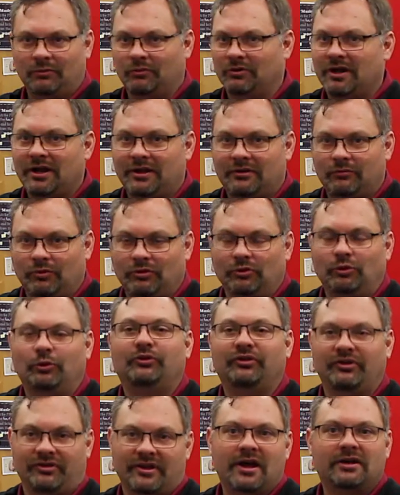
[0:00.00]
And we're
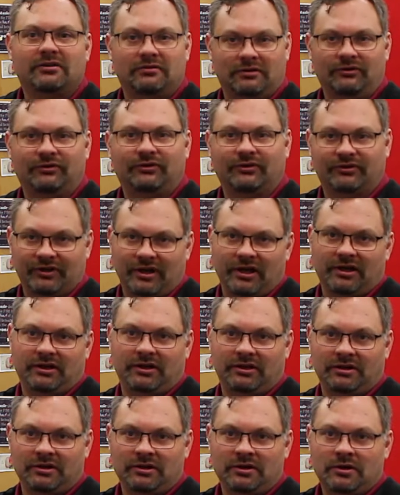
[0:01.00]
losing that in
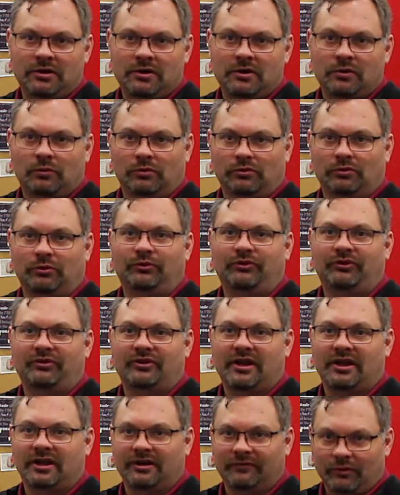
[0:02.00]
society. We're losing
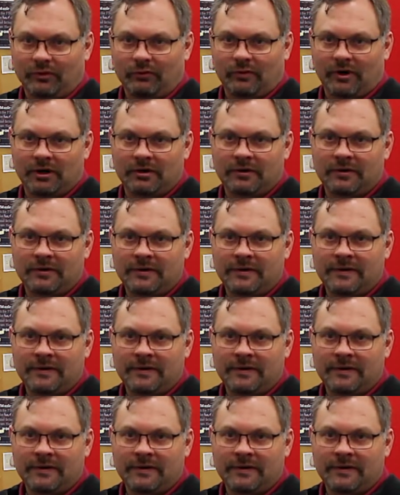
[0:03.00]
that everywhere.